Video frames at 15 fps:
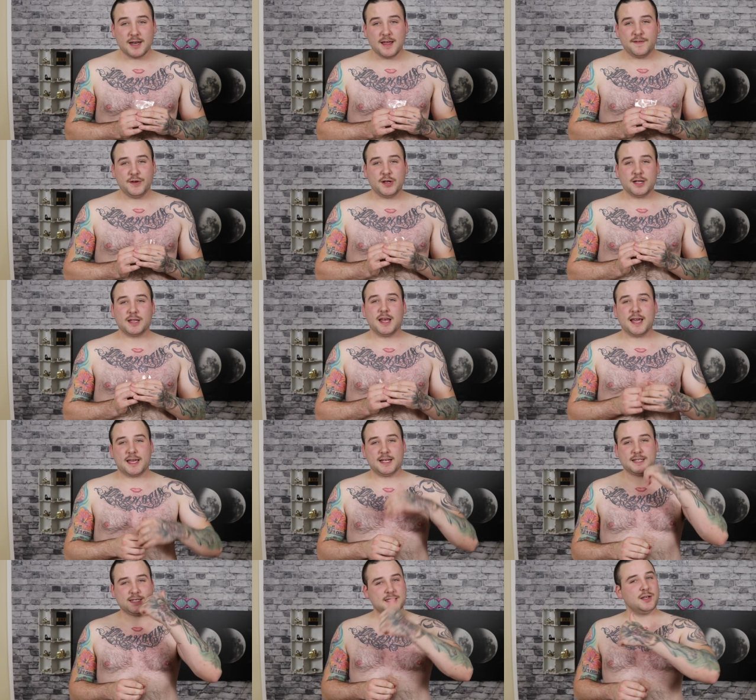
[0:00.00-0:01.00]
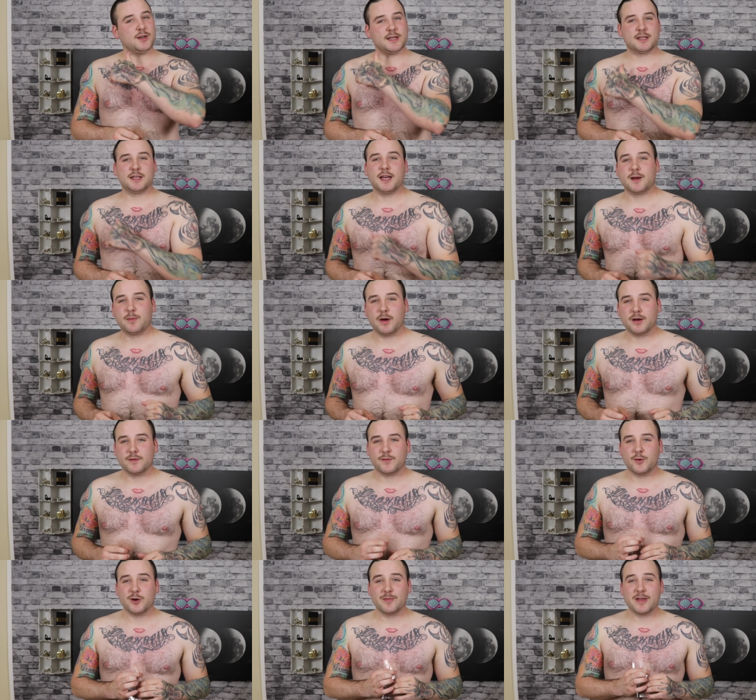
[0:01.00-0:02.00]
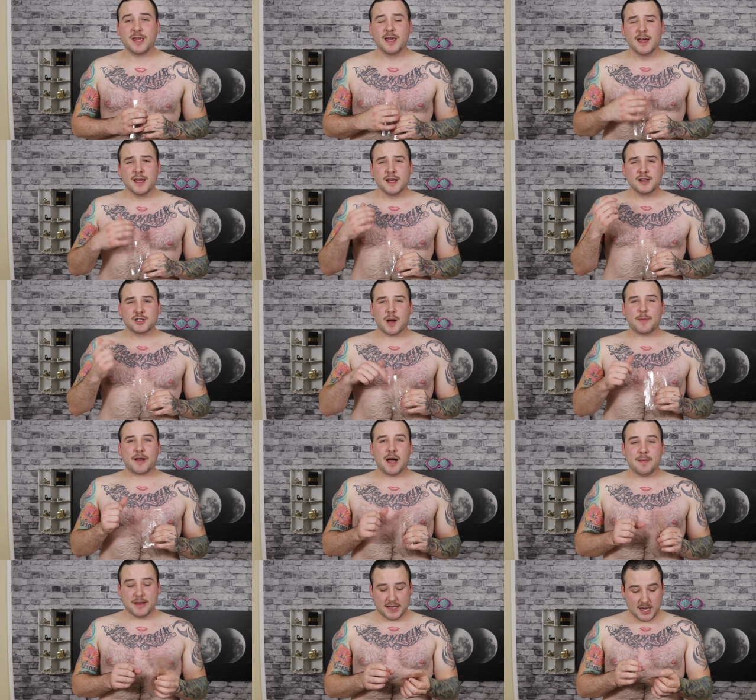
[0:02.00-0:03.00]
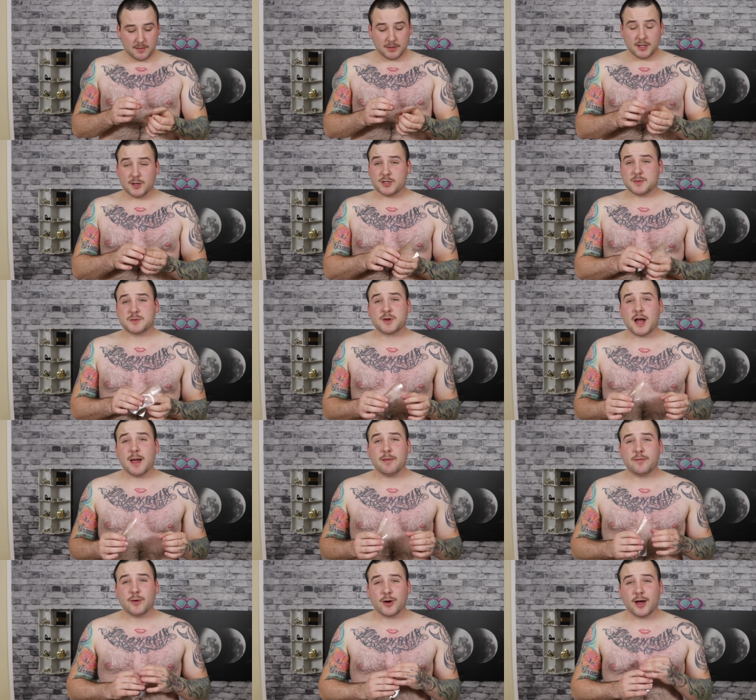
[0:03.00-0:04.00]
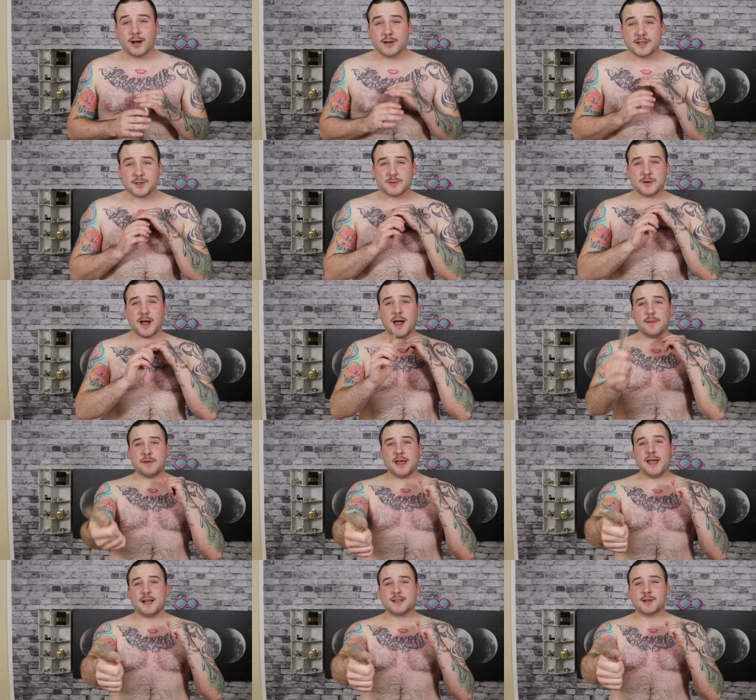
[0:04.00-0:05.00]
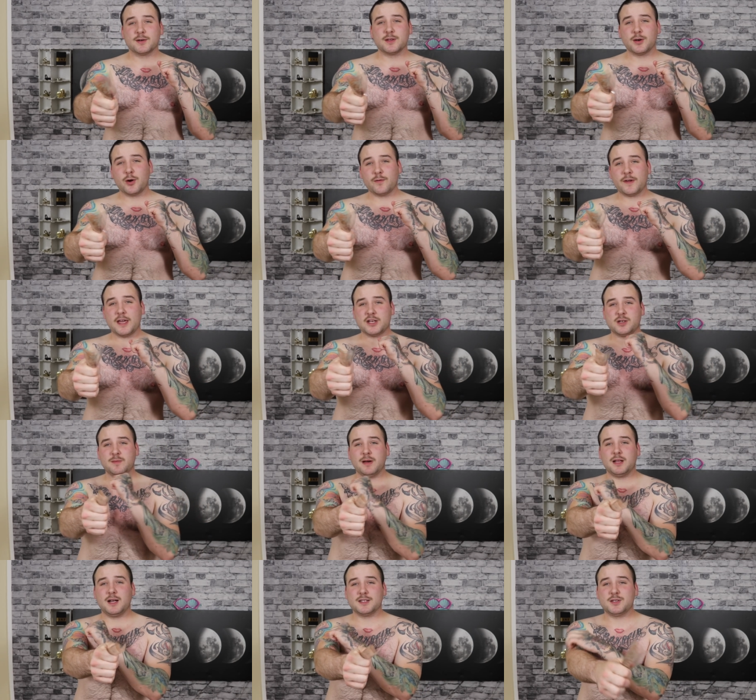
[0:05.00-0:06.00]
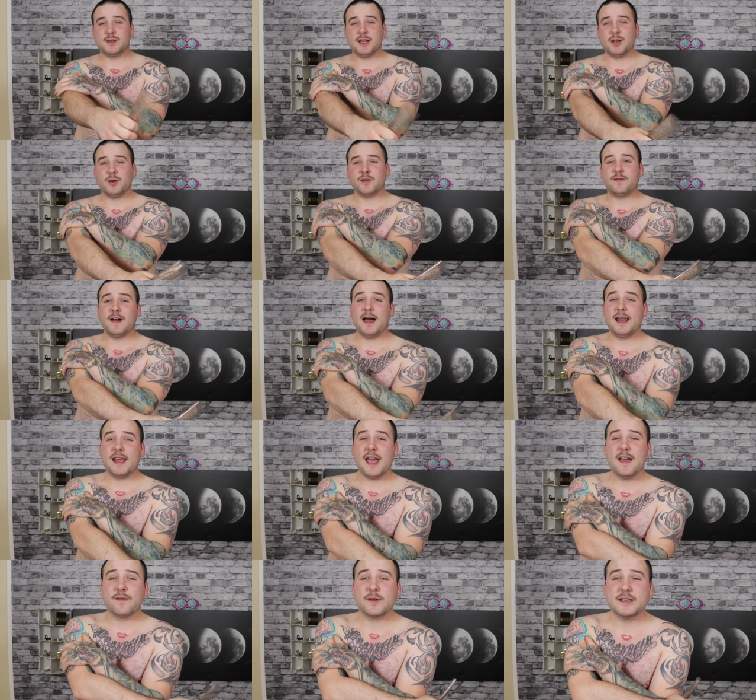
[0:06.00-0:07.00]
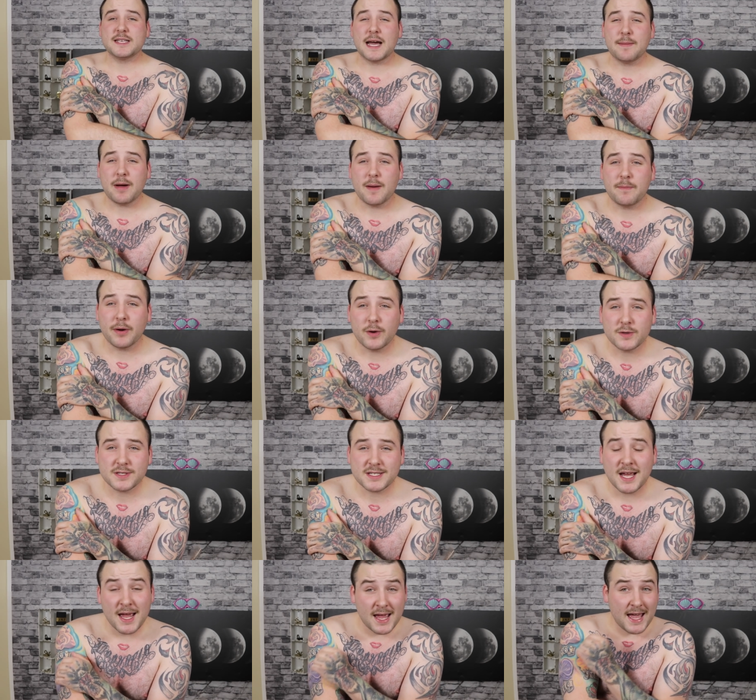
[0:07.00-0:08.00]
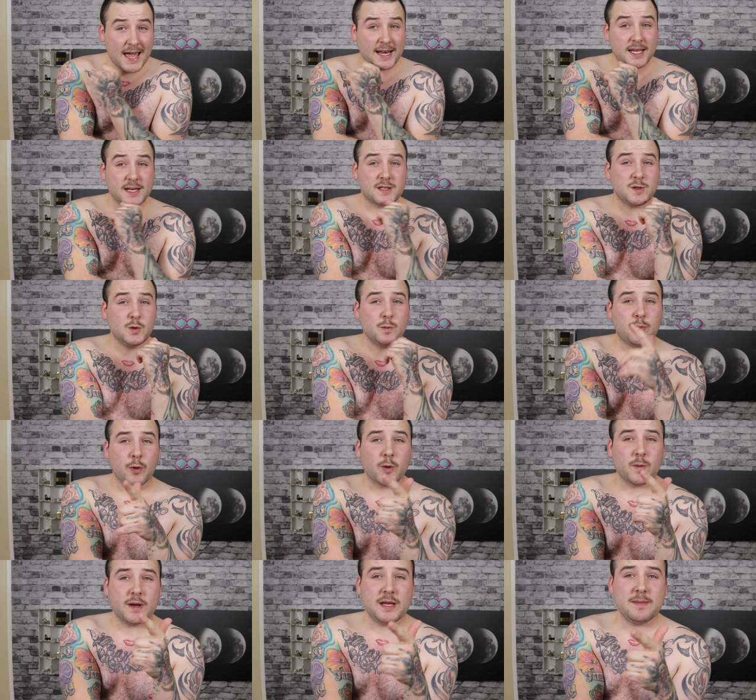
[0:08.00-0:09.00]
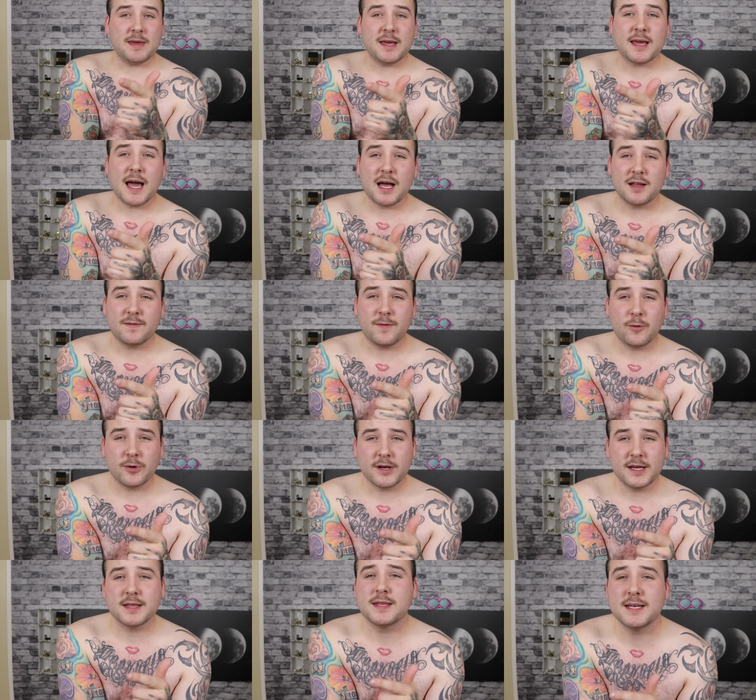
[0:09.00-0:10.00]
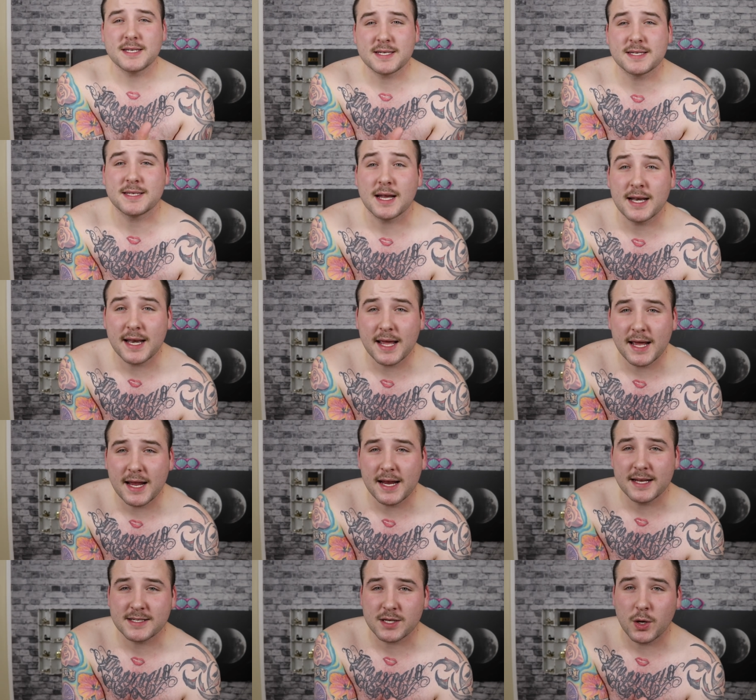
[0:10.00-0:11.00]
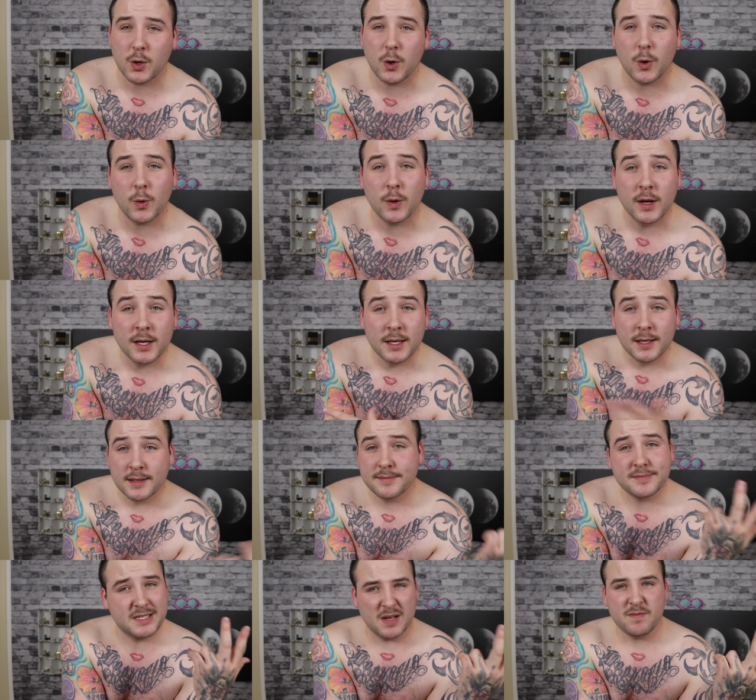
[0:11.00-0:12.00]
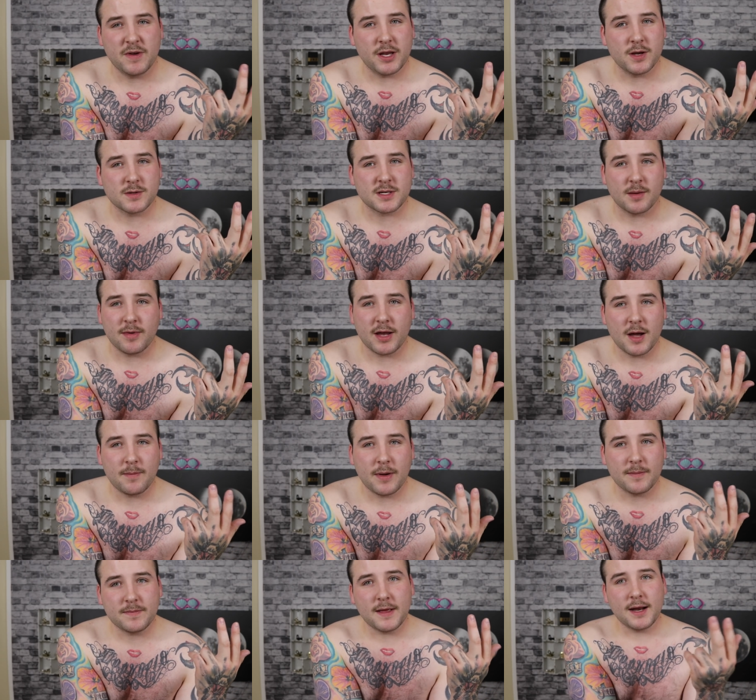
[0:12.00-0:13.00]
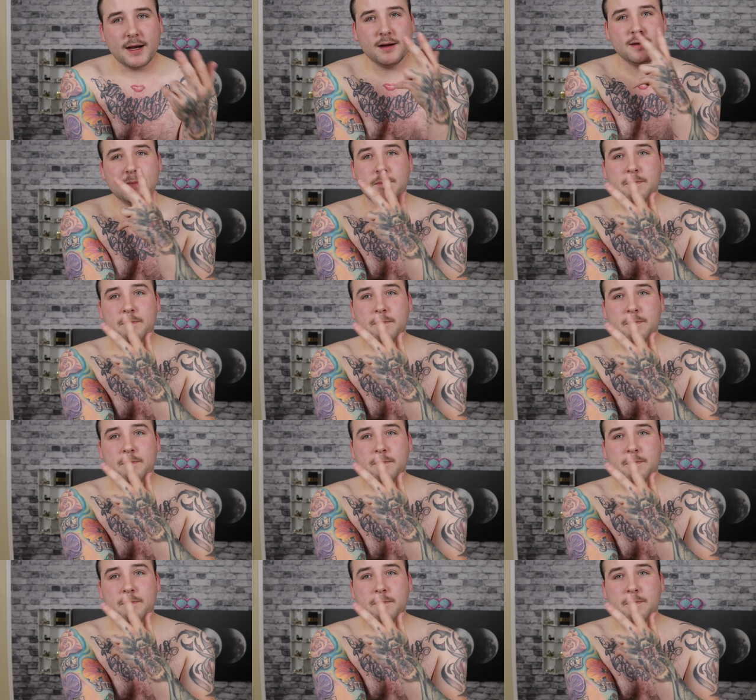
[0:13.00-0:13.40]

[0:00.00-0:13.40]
If you didn't like it, still hit the like button for me. Drop a comment down below, subscribe if you're not already subscribed, and turn the notification bell on so you get notified every time I post. Heading to Port Wanimi, California this Sunday, so some videos coming up up there.